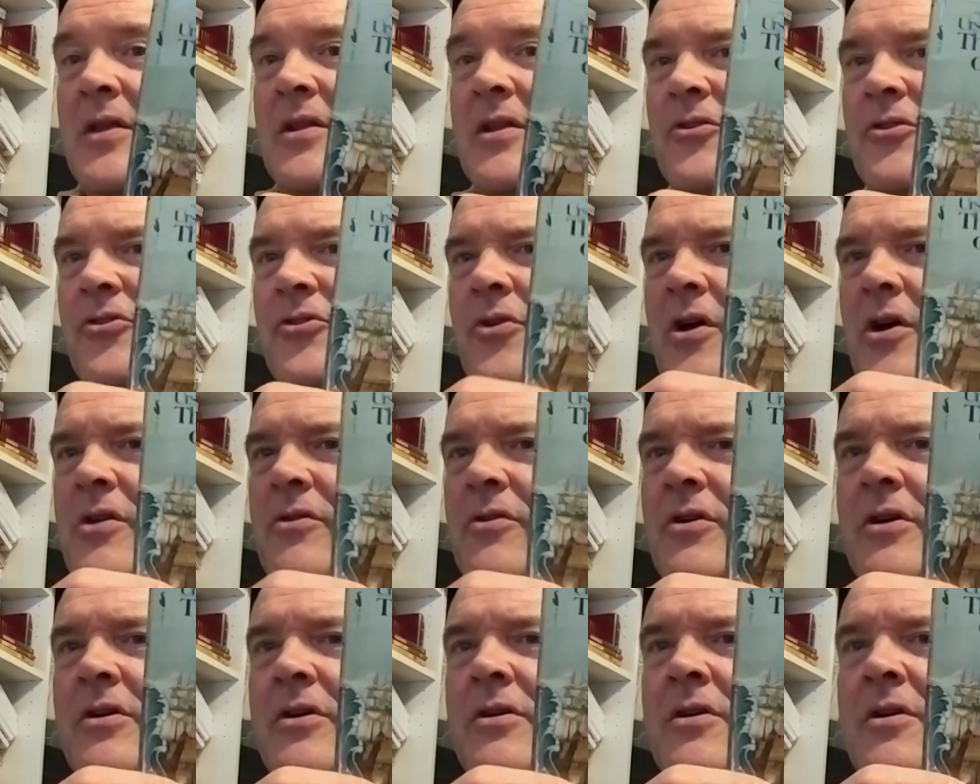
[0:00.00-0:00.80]
that's kind
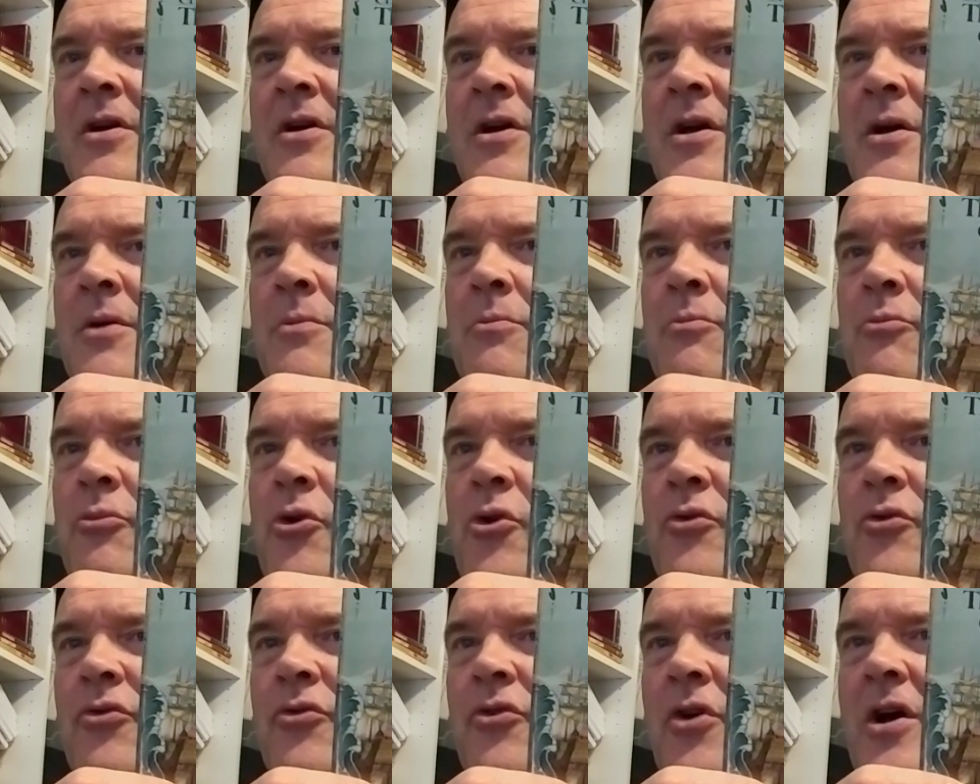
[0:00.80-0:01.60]
of a
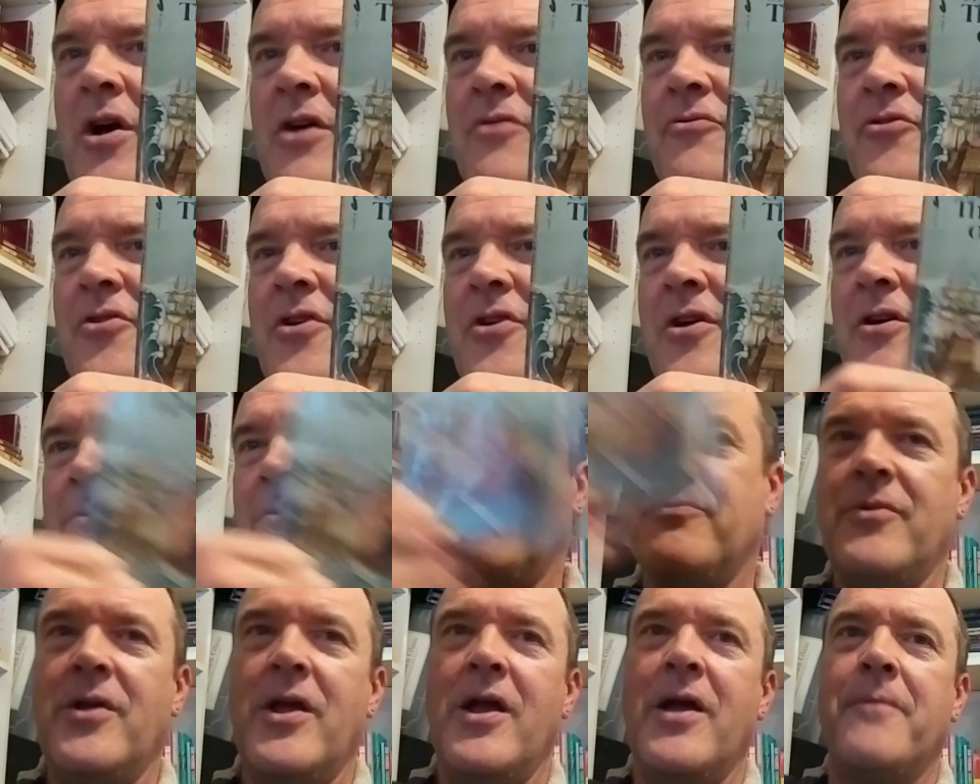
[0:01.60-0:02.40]
beautiful cover there.
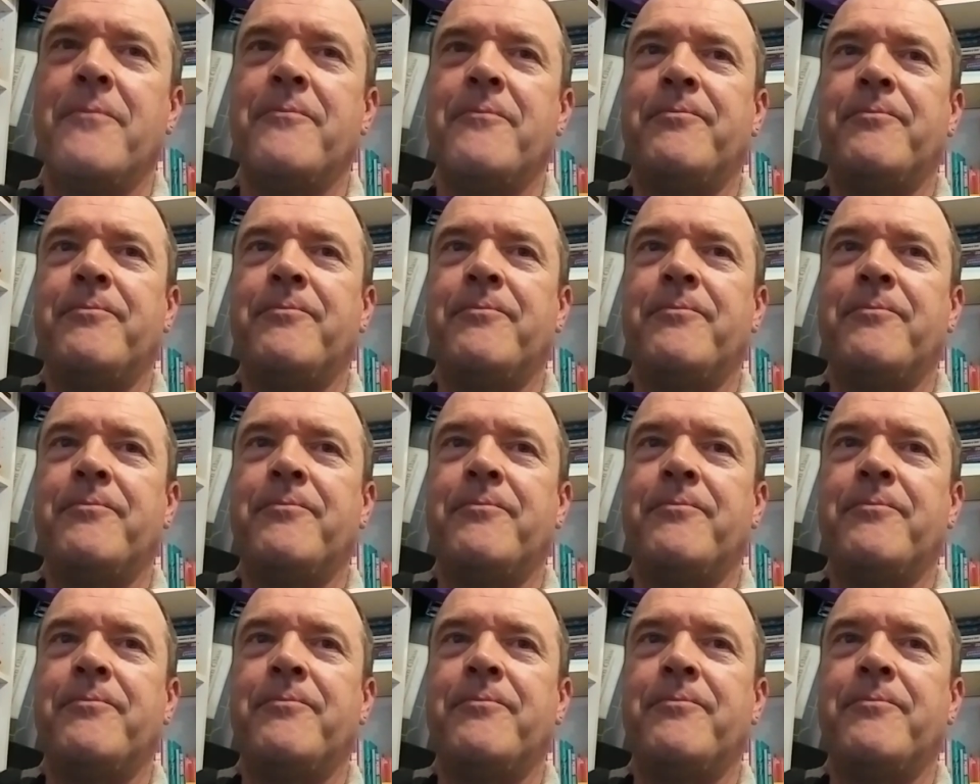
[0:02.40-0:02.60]
Yeah.